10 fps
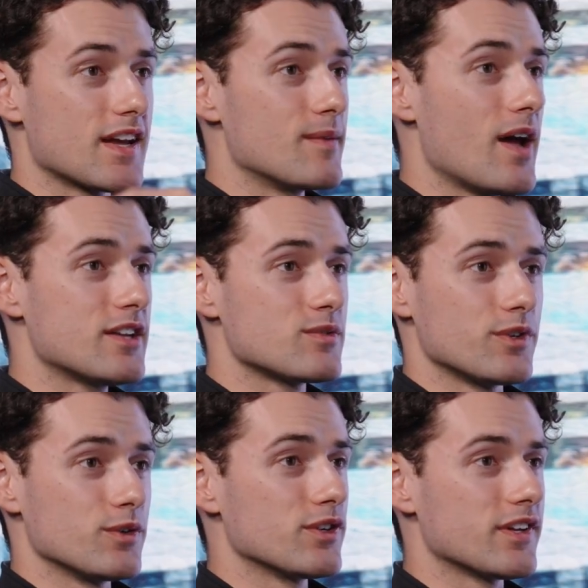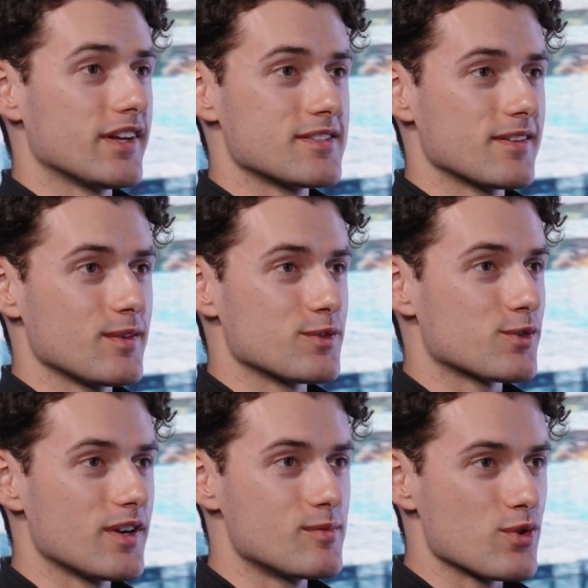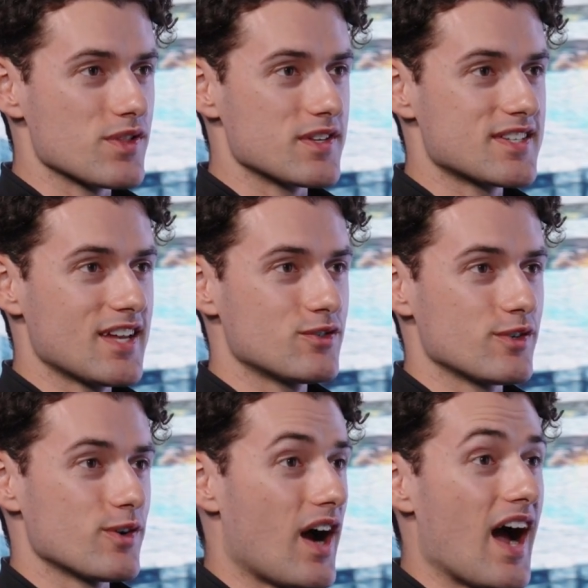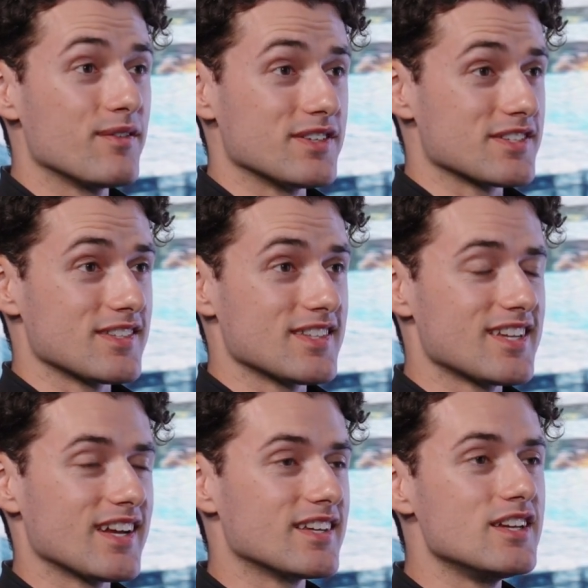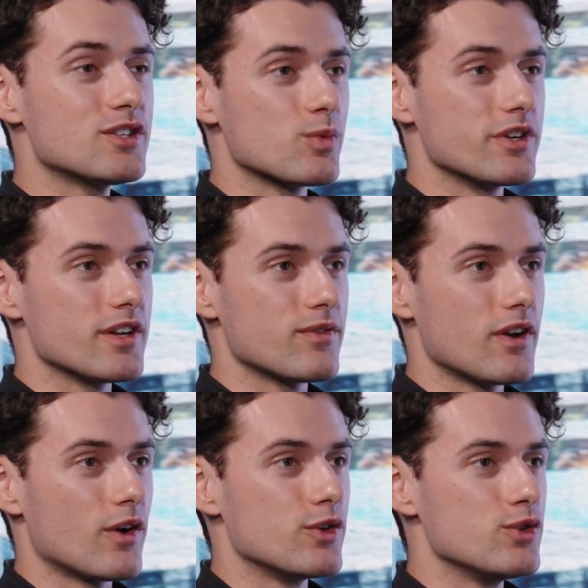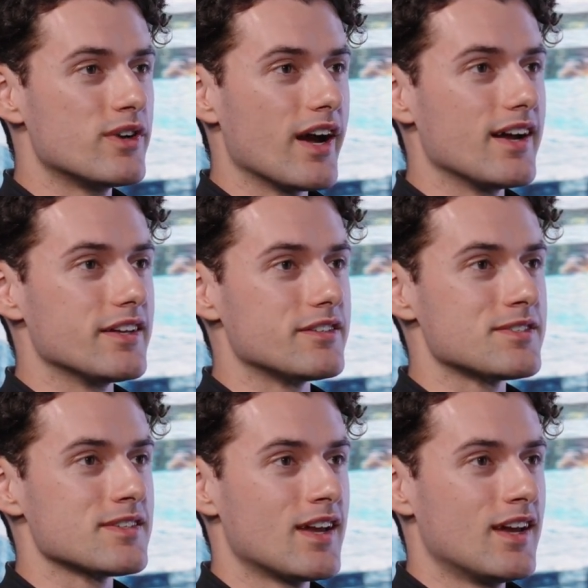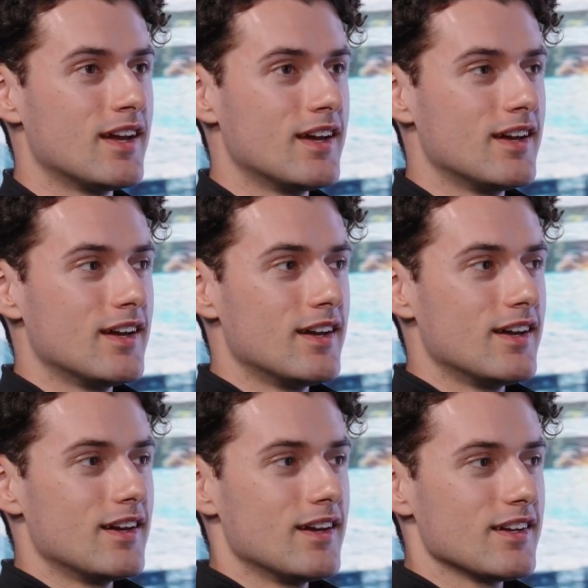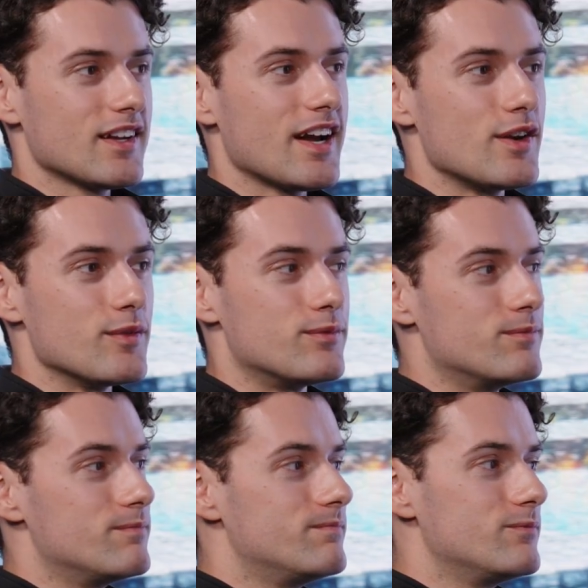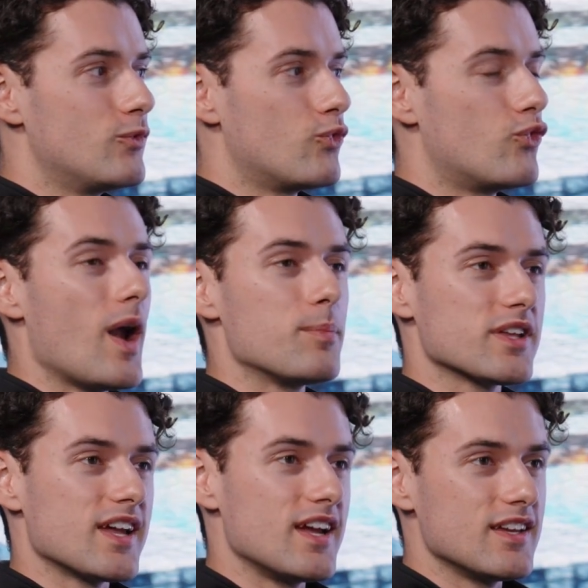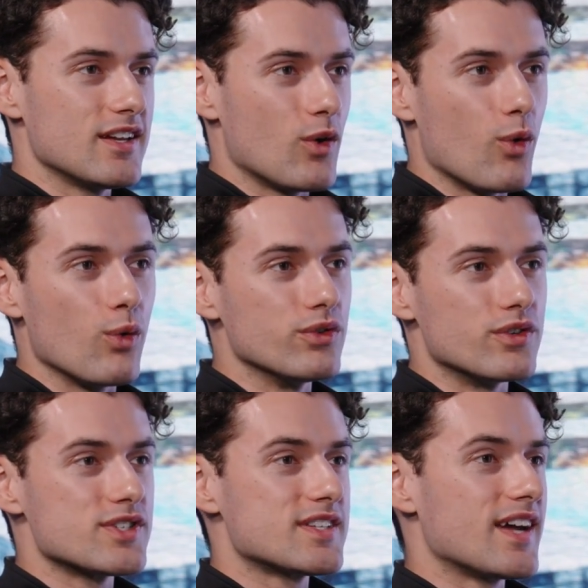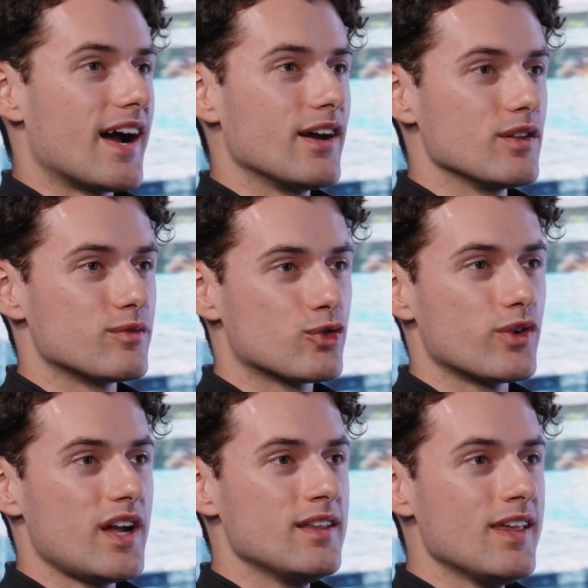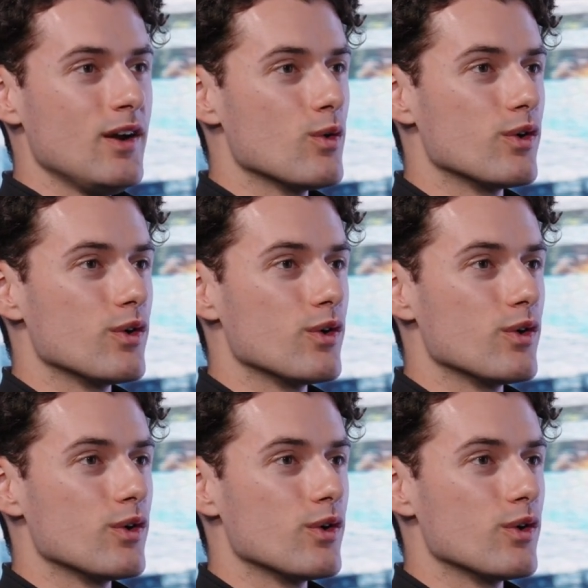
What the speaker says: I imagine when you're looking at something that was created more than a century ago, obviously the techniques were different. Are you guys kind of replicating an older style of creating that?